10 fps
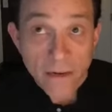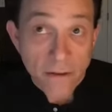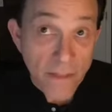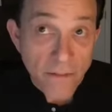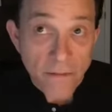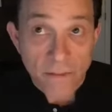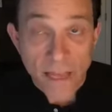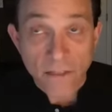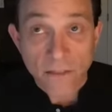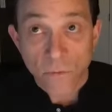And
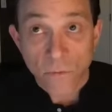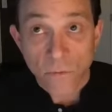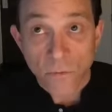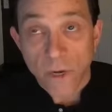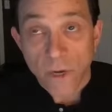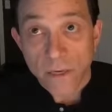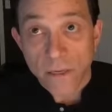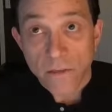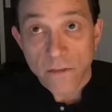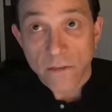that's really what
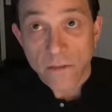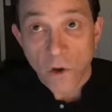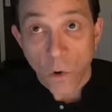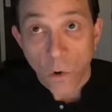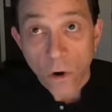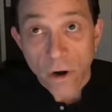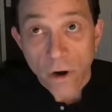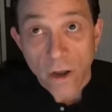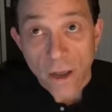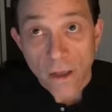is at the
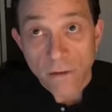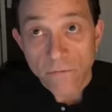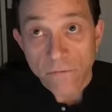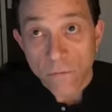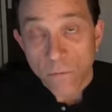core of